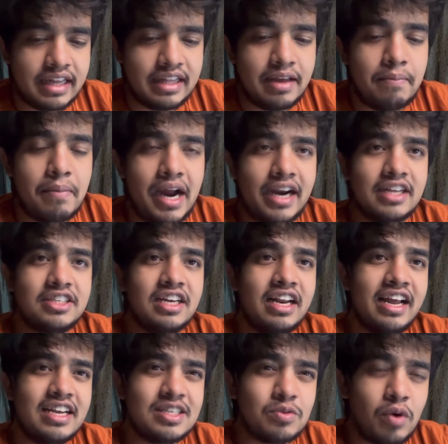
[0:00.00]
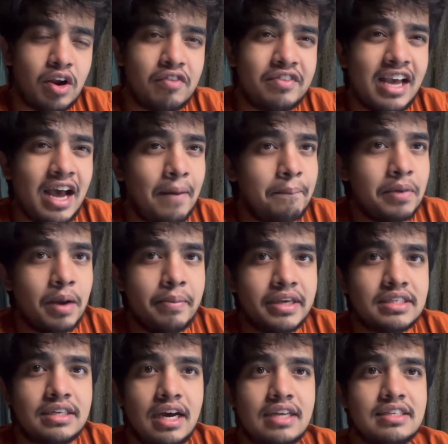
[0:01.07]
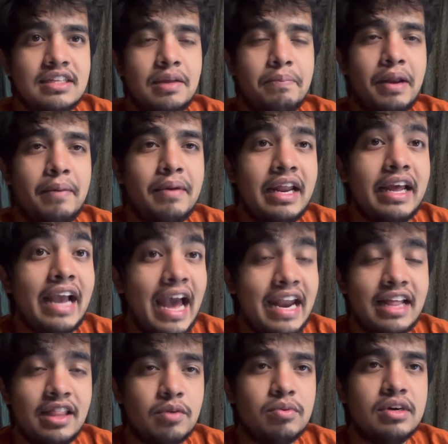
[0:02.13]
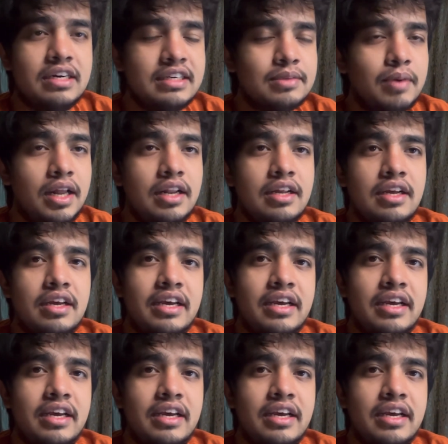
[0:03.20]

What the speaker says: I think Badiashile is one of the upcoming stars in the Premier League and in the world as well.